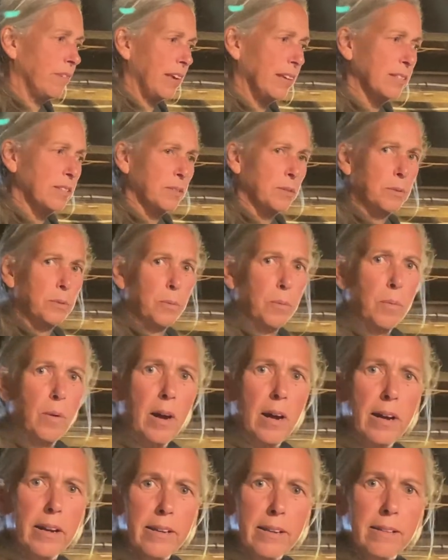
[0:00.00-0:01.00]
asked us, well,
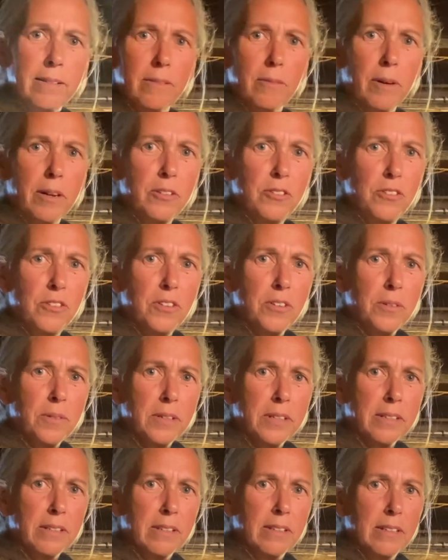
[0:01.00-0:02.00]
why? Why'd you do
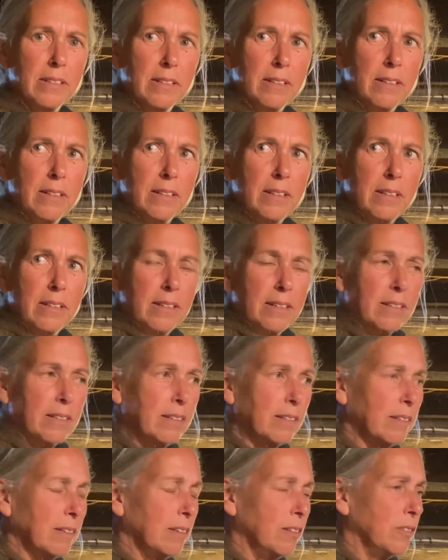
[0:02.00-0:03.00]
it?
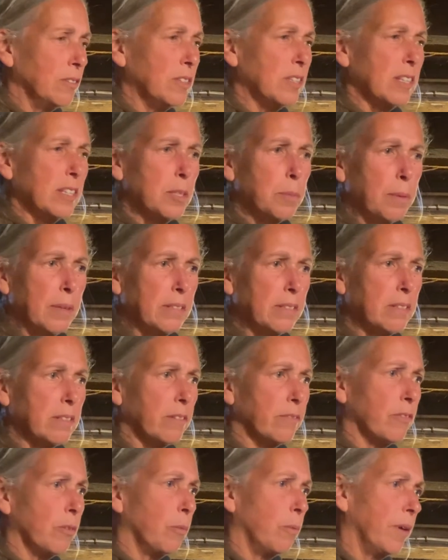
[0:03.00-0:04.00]
And, you know, it's
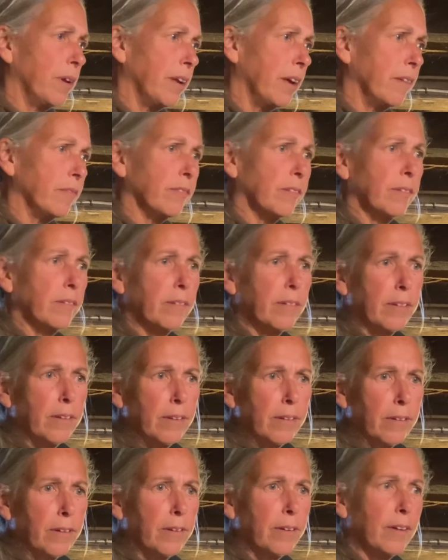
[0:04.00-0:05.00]
expensive or whatever, or,
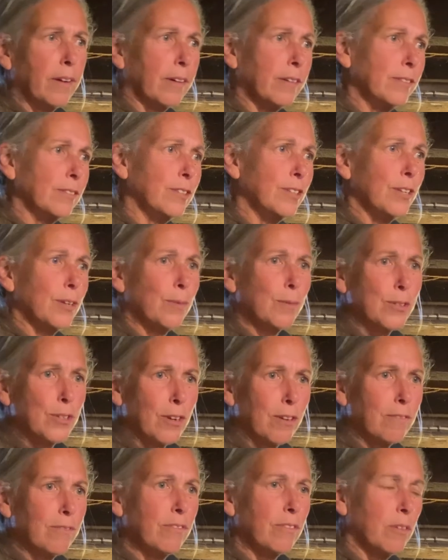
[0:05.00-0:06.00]
you know, you're not going to see a
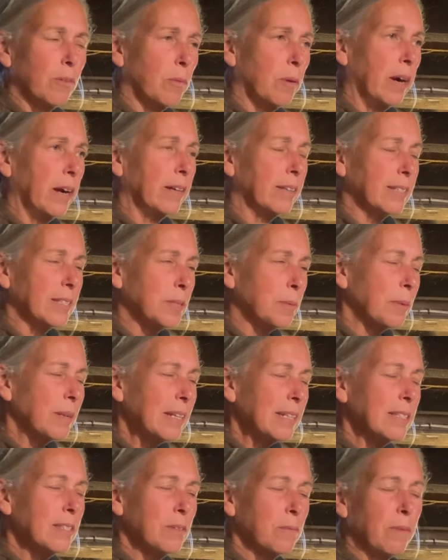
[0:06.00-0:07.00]
return for a while. but
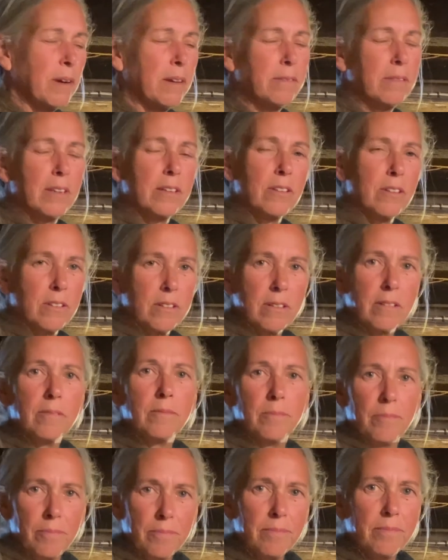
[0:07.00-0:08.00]
it's the right thing to do.
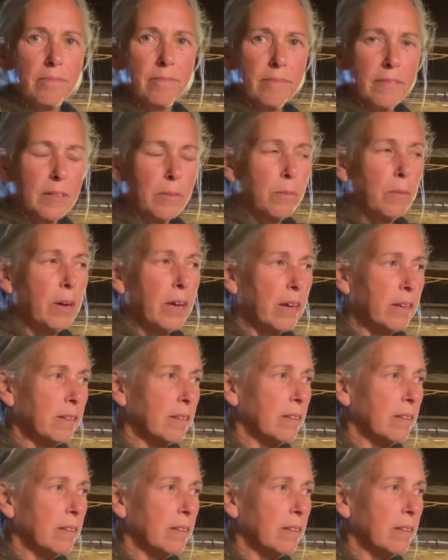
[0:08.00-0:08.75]
And the, pay,